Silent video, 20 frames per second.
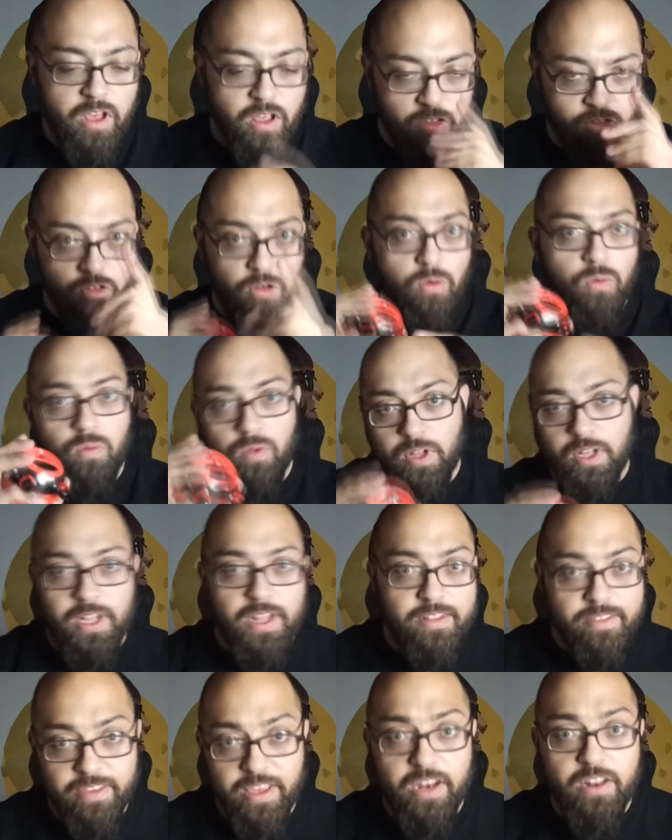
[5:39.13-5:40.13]
So
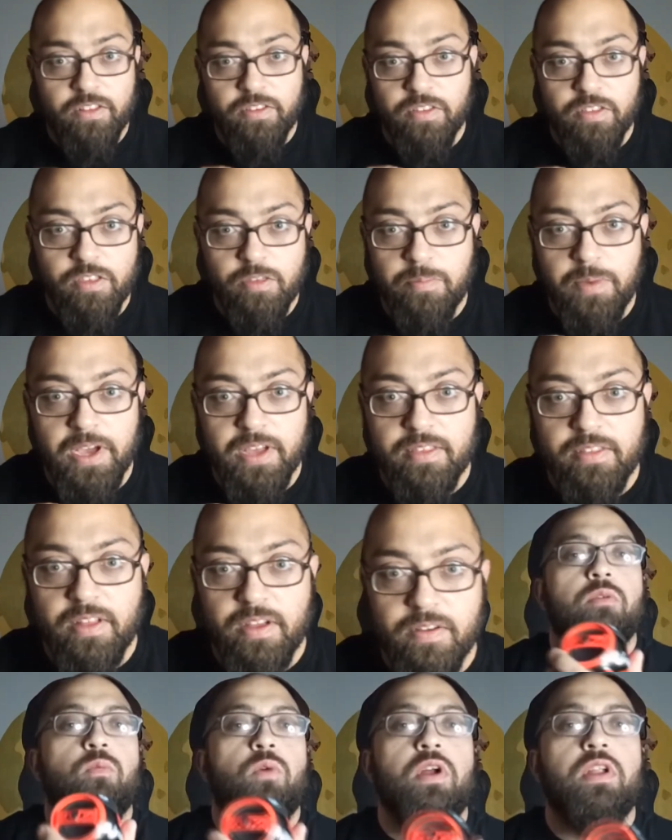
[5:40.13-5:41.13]
let's get into the specs
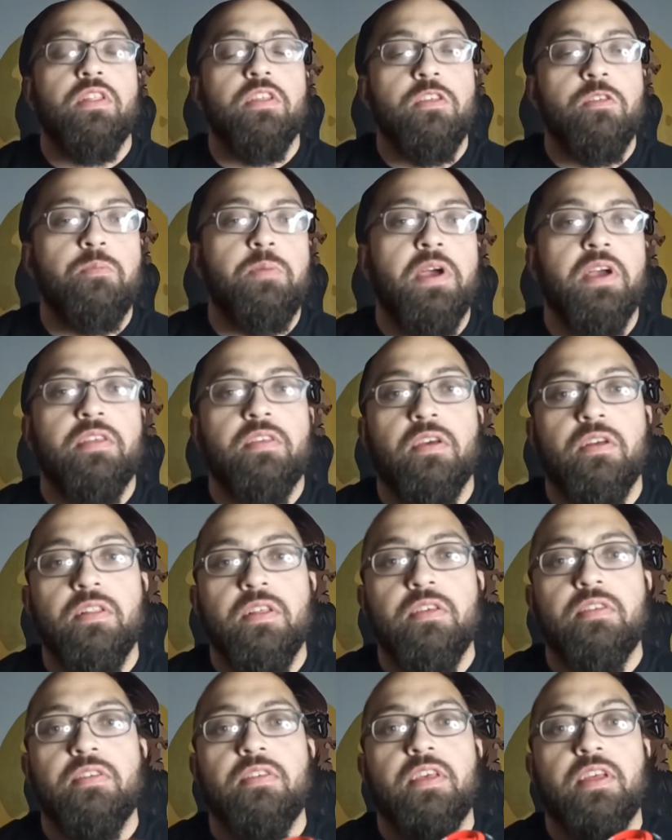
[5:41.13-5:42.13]
now. One of the specs on
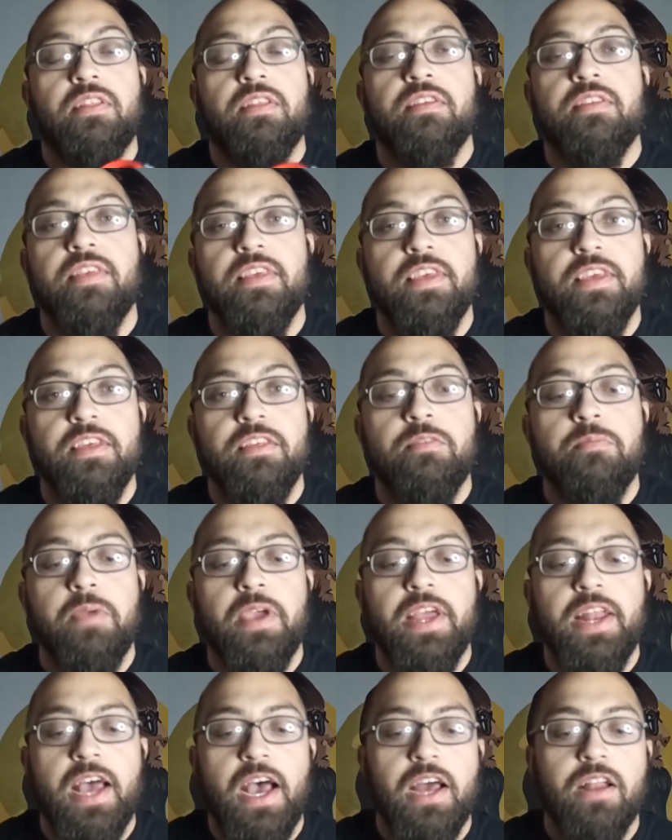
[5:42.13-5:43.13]
this is that this is
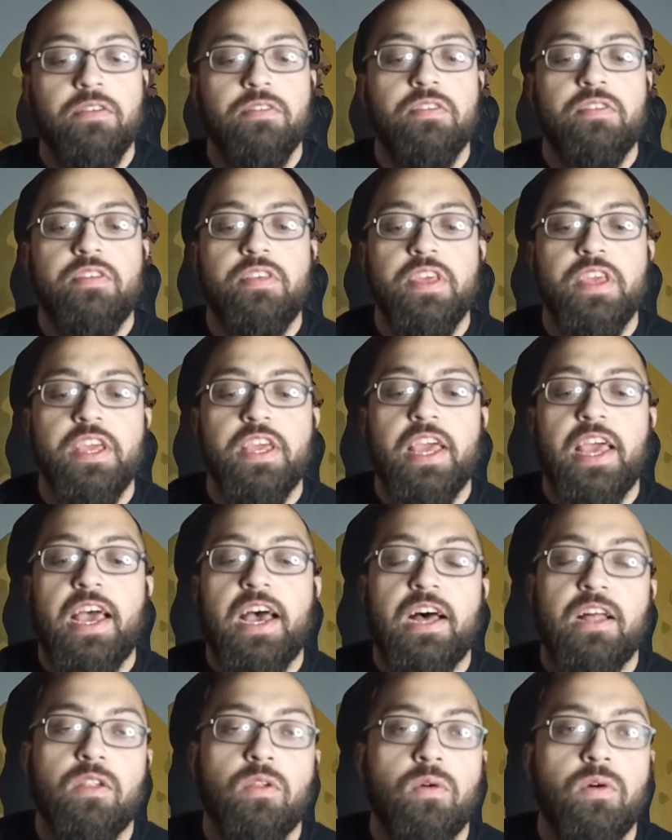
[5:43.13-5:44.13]
made out of zinc
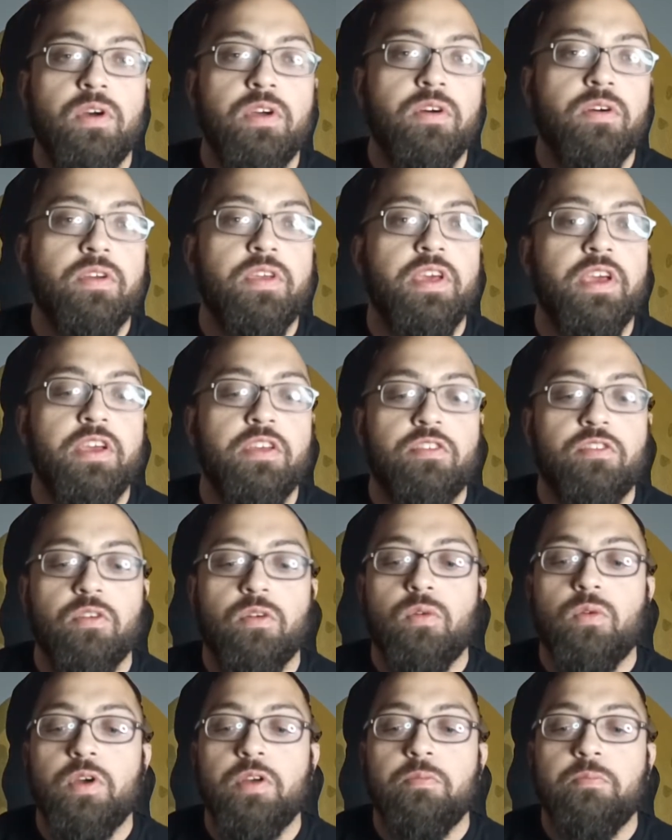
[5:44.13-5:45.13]
alloy, okay?
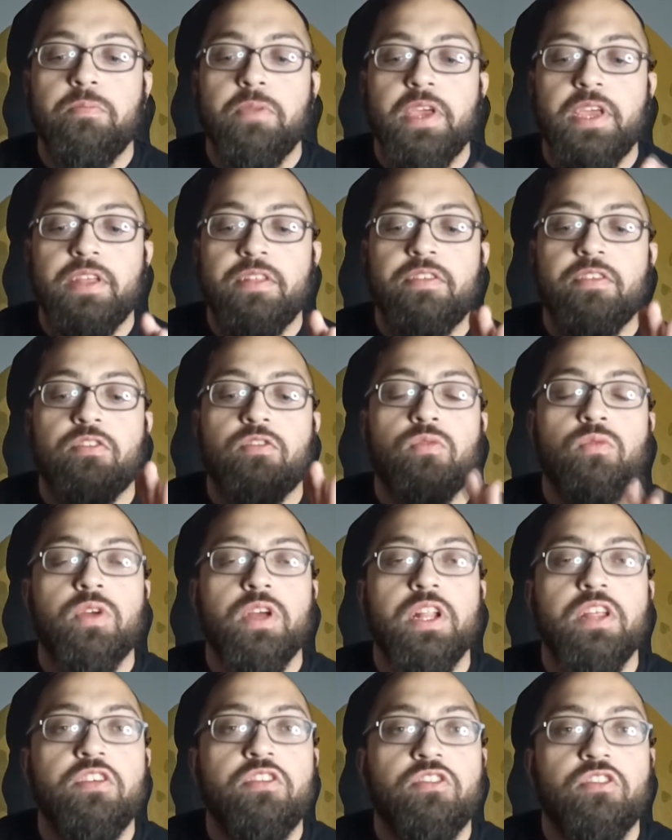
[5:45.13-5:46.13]
So it means it's
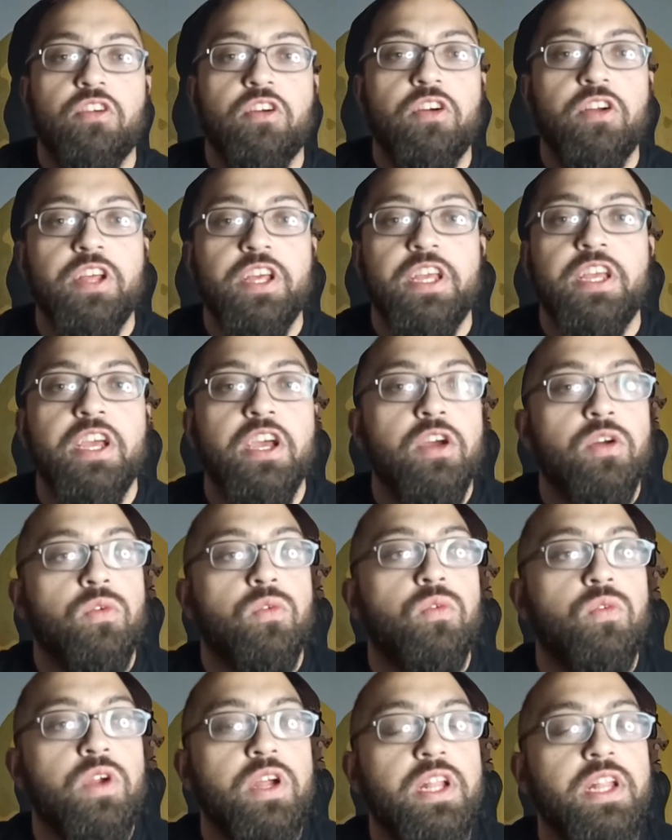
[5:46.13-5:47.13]
really sturdy,
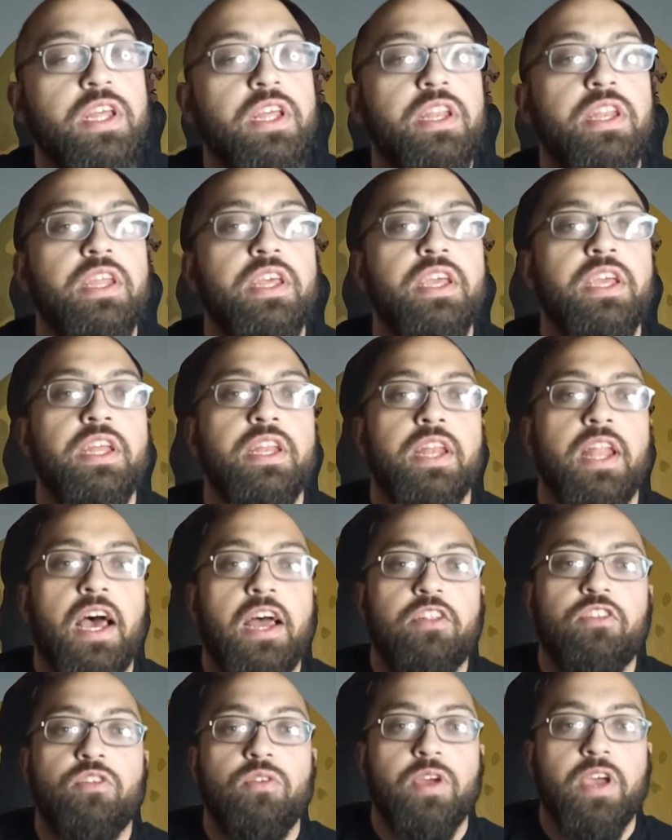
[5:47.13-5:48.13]
really neat,
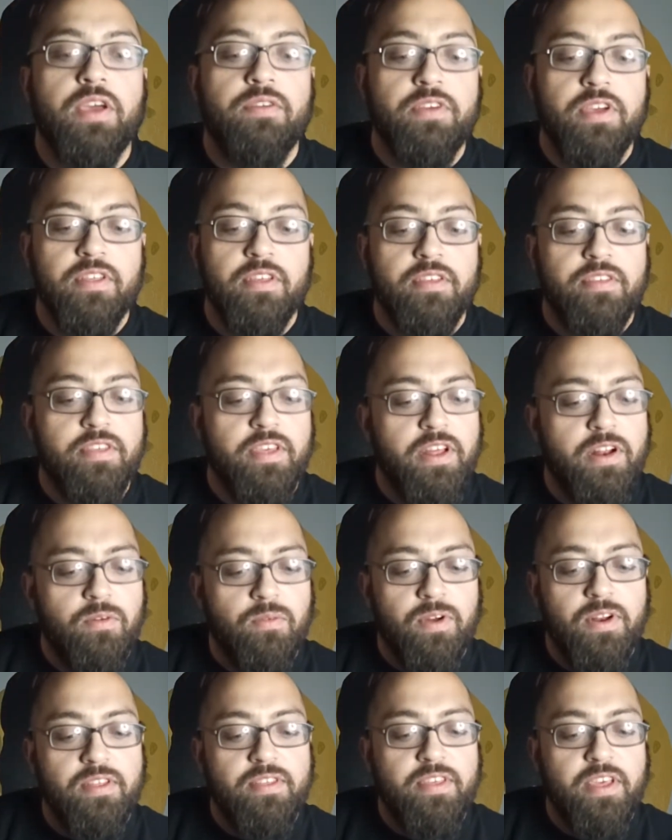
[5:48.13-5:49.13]
not too heavy. As I said, I
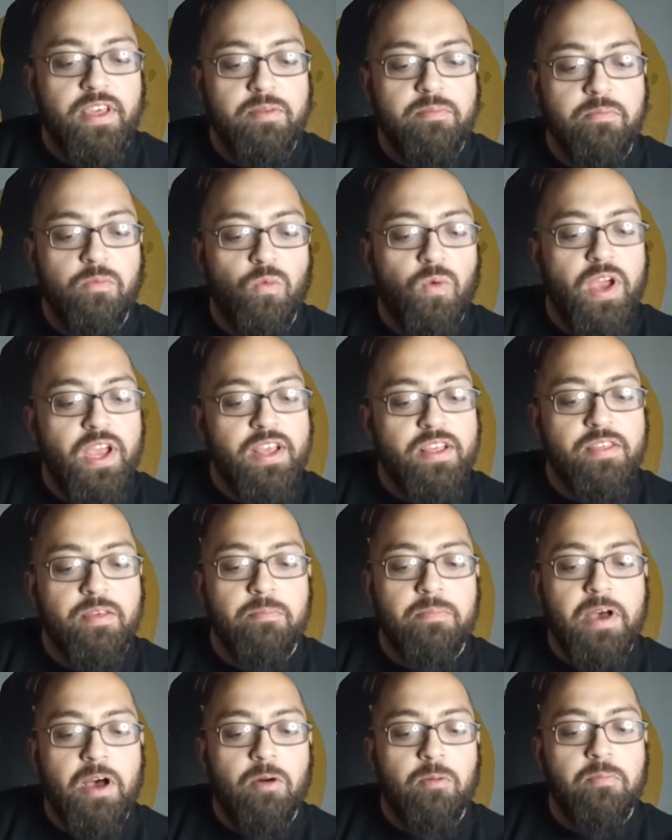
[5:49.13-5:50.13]
wanna say it weighs
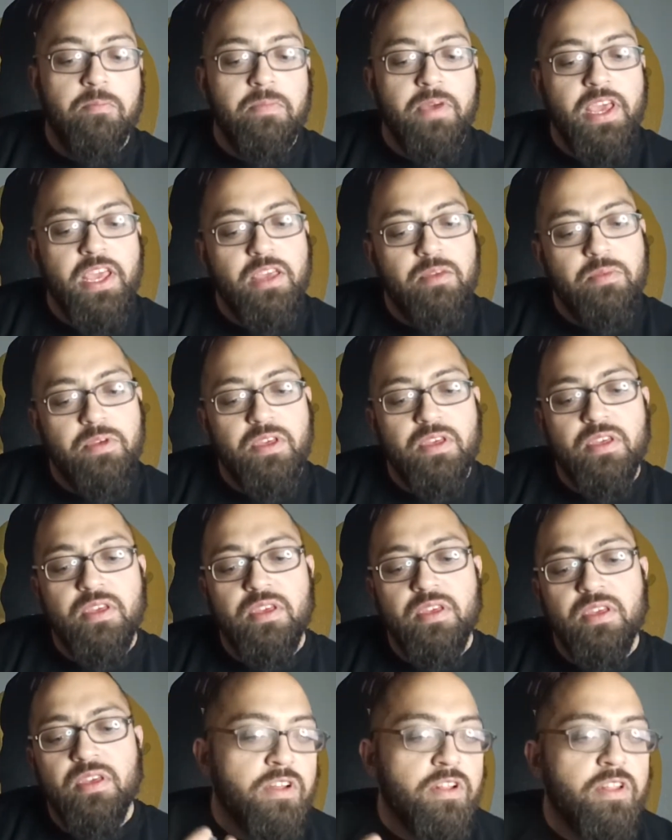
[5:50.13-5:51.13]
about
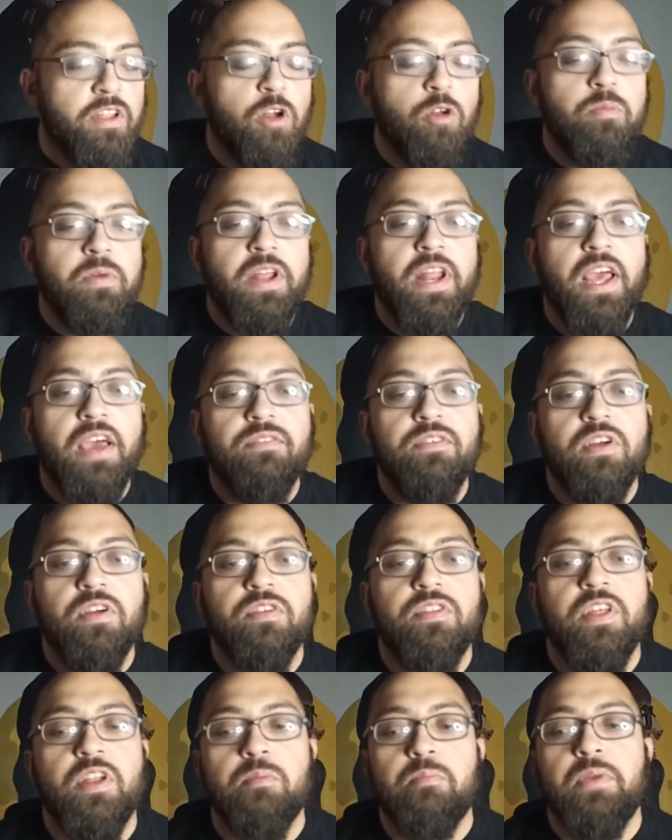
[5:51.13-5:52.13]
maybe a little bit heavier
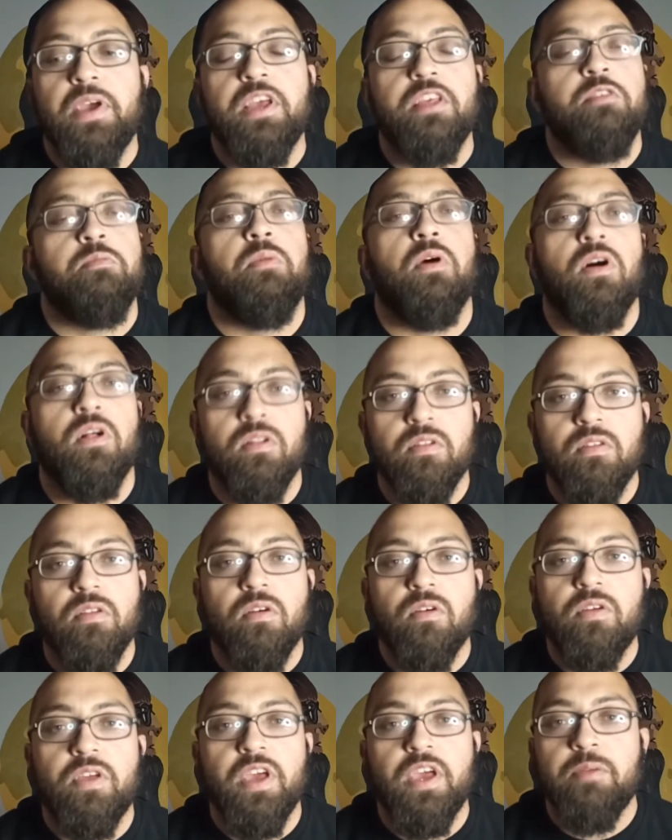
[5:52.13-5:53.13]
than a baseball,
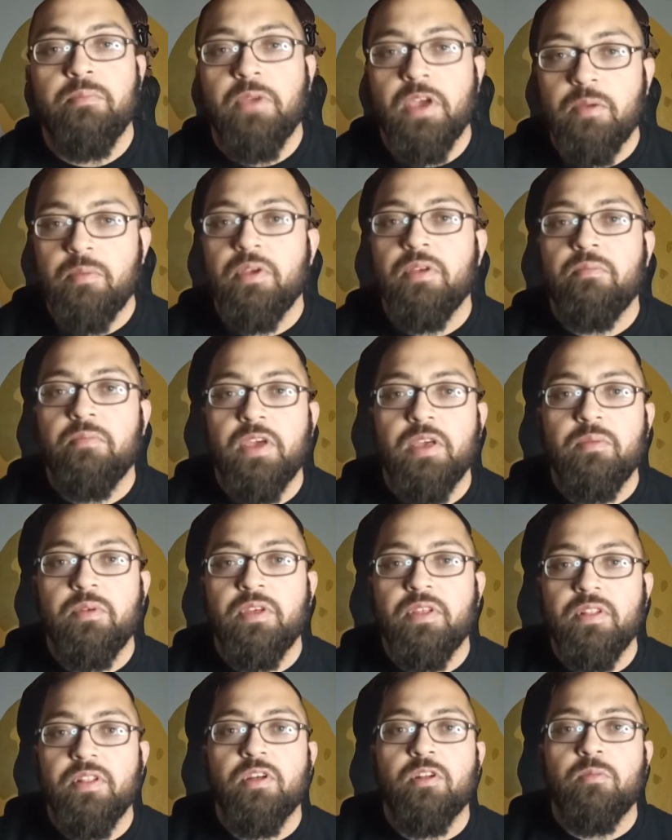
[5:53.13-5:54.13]
okay? Maybe
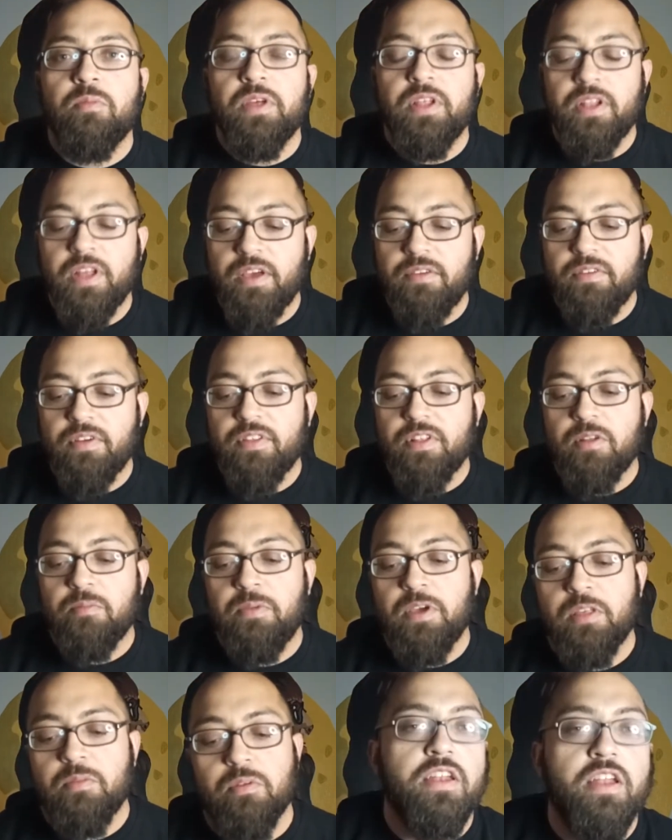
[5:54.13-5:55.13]
a little bit heavier than a
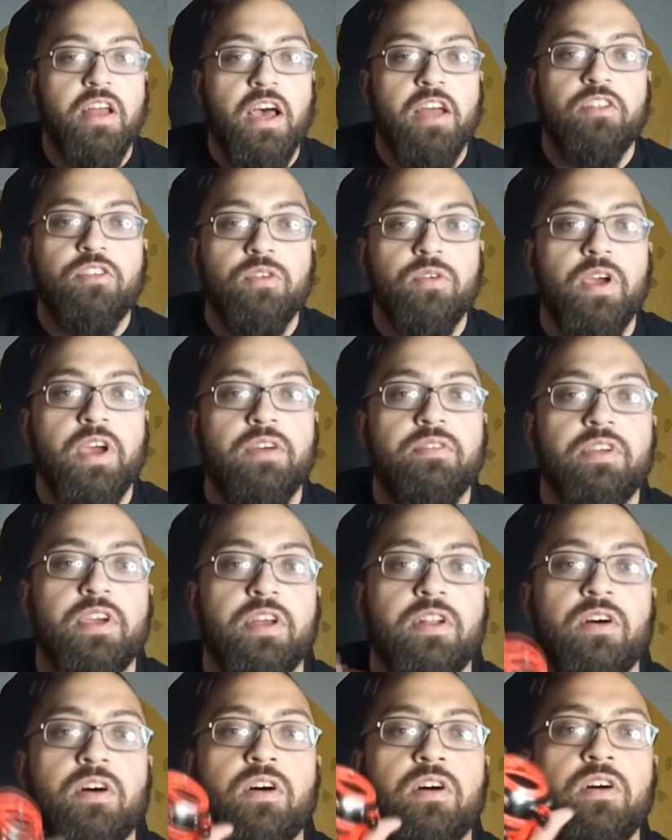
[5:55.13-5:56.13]
baseball. Not too heavy
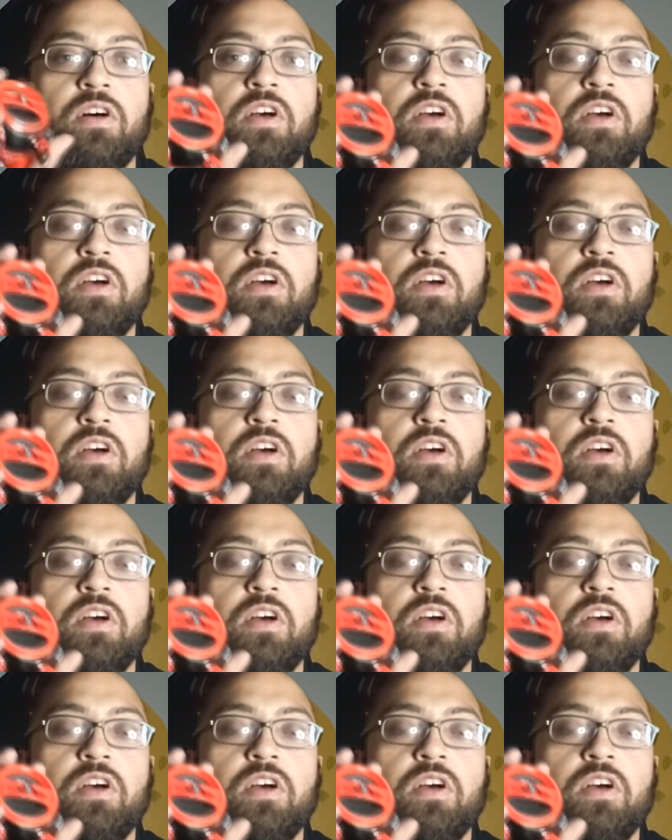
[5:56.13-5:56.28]
at all,